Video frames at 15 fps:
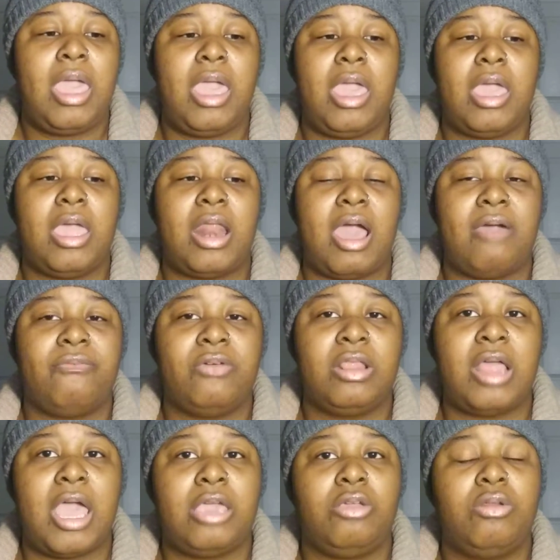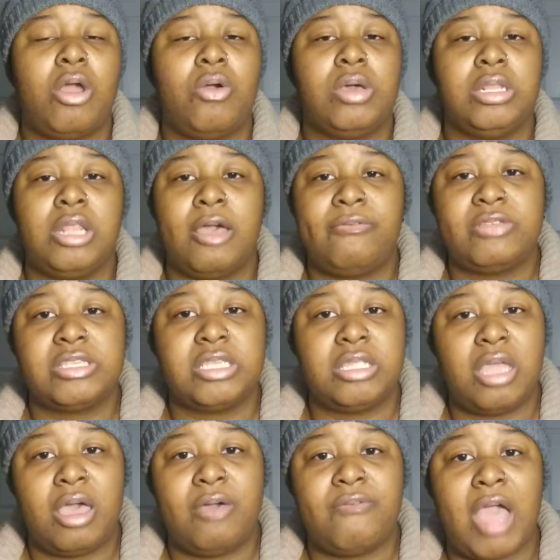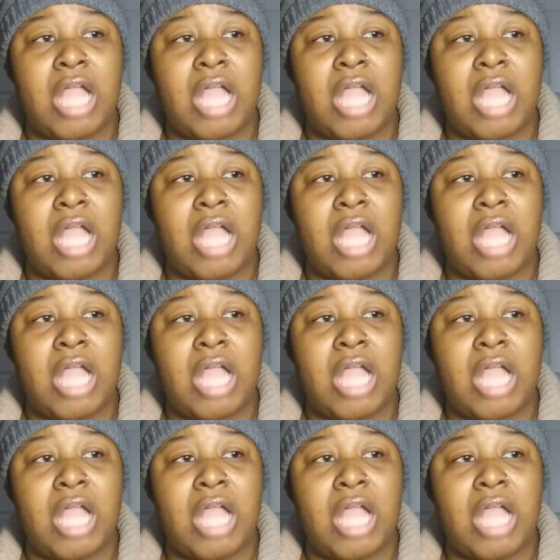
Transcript: and I feel like, you know, enough is enough,